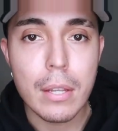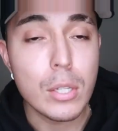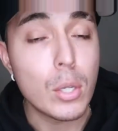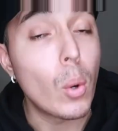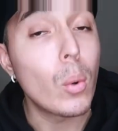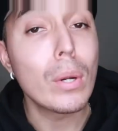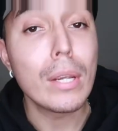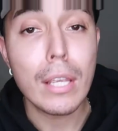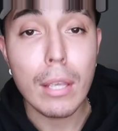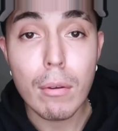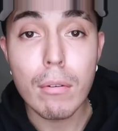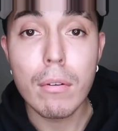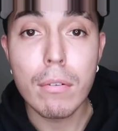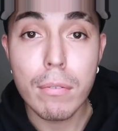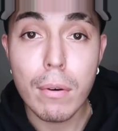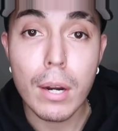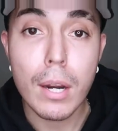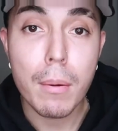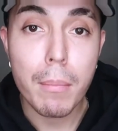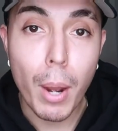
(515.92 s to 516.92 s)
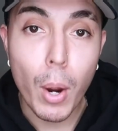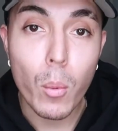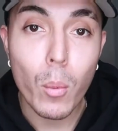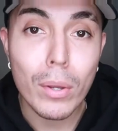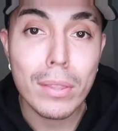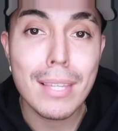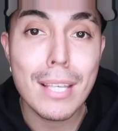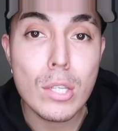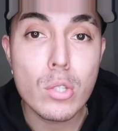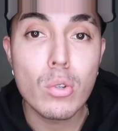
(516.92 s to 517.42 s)
Don't give a fuck about
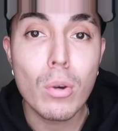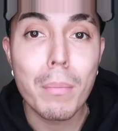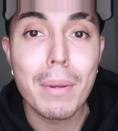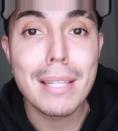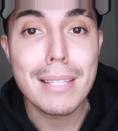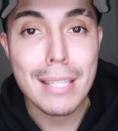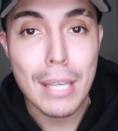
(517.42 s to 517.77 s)
what these women